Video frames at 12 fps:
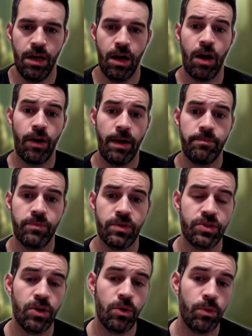All right,
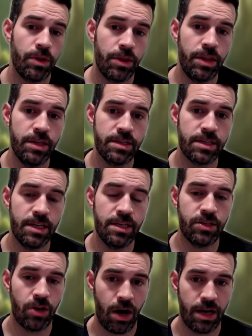so this
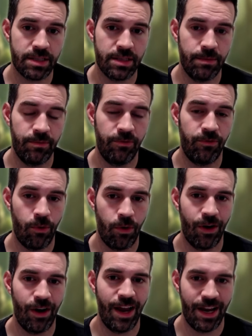is awesome
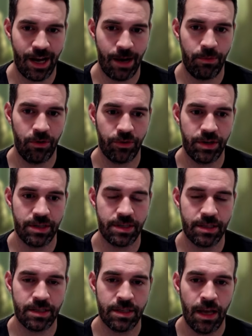for a couple of
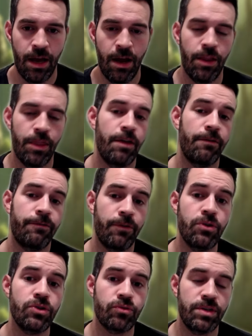reasons. The
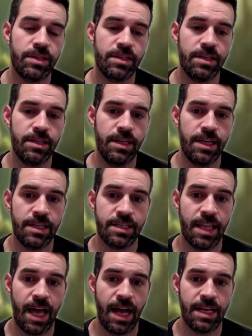first reason is
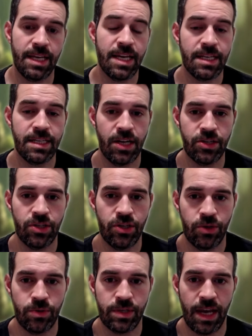that it doesn't
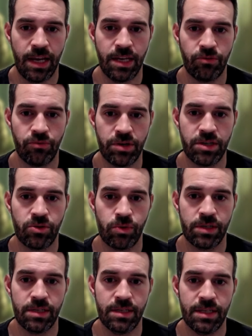use any
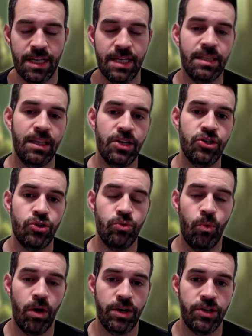resources unless you
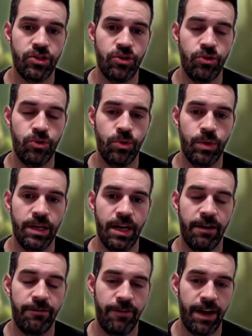want it to
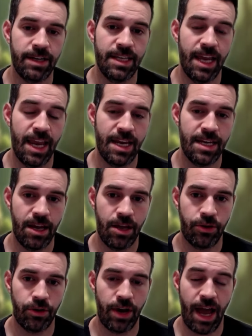affect
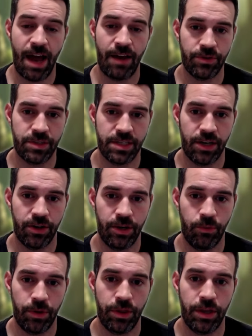another adversary
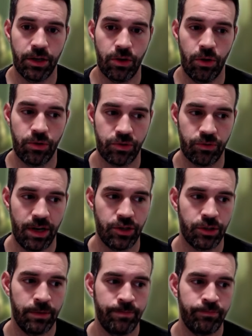within close
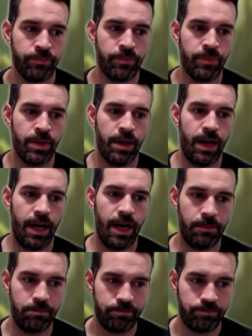range.
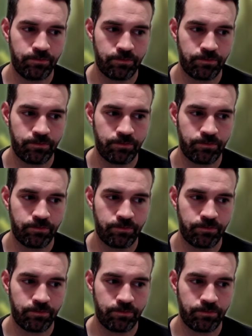Um,